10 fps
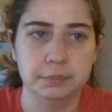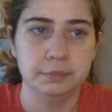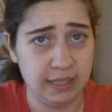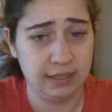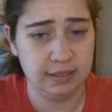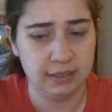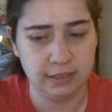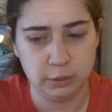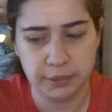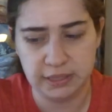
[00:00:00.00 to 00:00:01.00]
Did a
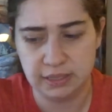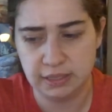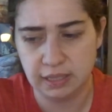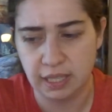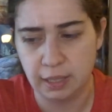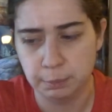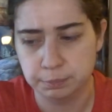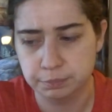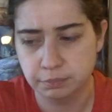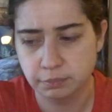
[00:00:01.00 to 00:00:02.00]
little bit.
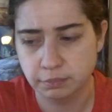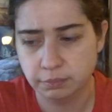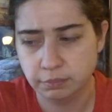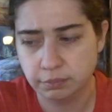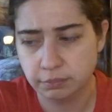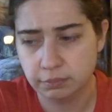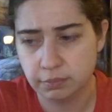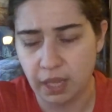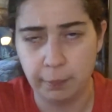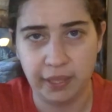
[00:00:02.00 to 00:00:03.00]

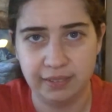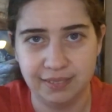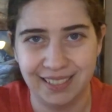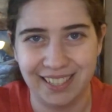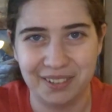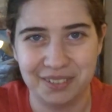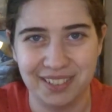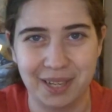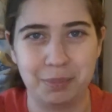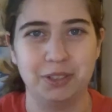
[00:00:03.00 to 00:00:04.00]
I might cut out
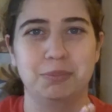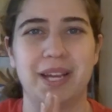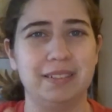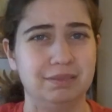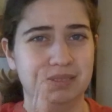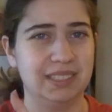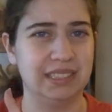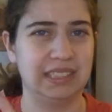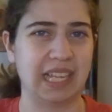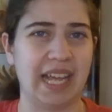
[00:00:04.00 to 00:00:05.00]
a couple of my
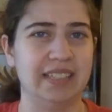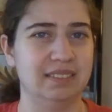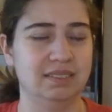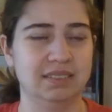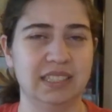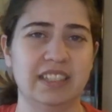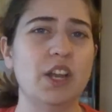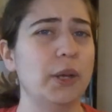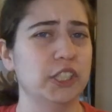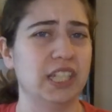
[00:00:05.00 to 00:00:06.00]
side, because I
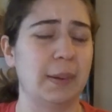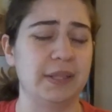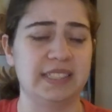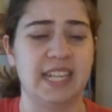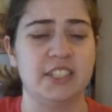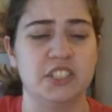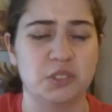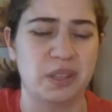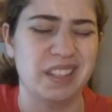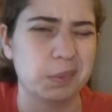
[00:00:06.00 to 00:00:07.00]
know I took a couple of
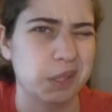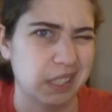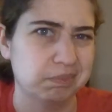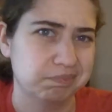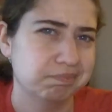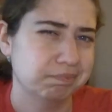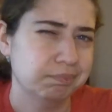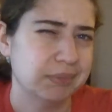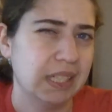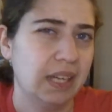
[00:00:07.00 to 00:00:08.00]
tangents, so I think I'm
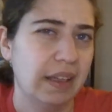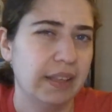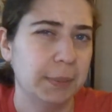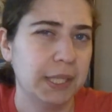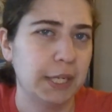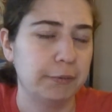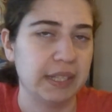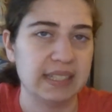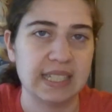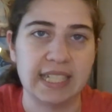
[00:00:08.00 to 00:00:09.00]
gonna get
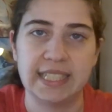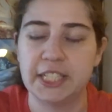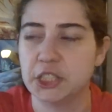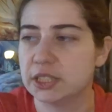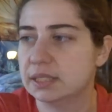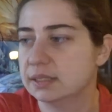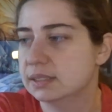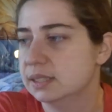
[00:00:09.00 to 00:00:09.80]
rid of the side tangents.